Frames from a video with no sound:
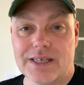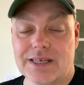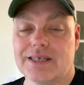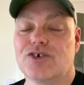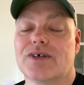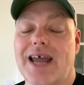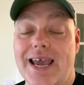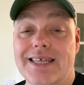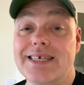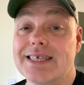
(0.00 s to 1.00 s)

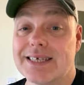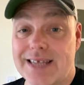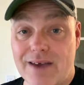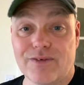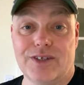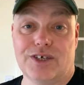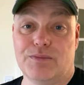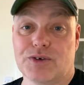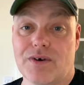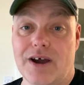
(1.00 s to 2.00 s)
687
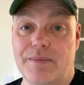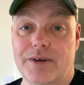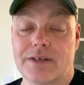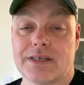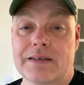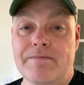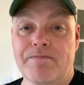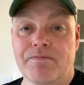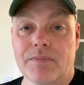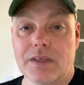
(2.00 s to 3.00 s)
subscribers.
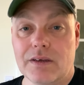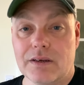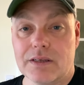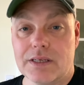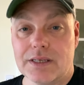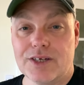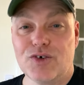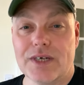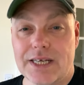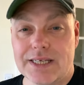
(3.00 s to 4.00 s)

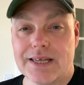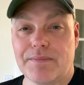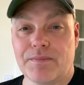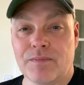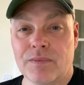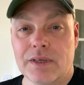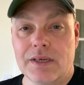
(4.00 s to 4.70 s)
687